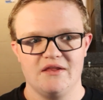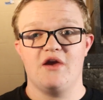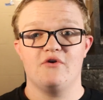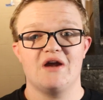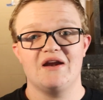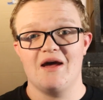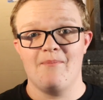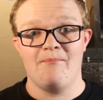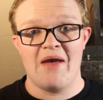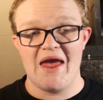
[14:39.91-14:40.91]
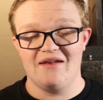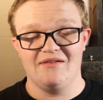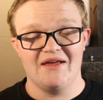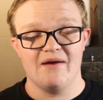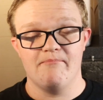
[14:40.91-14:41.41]
They are not a
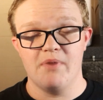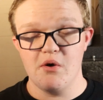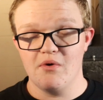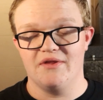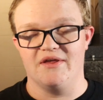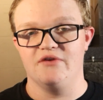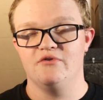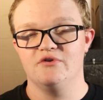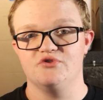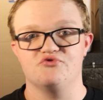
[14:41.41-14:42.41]
pet like a boa that you can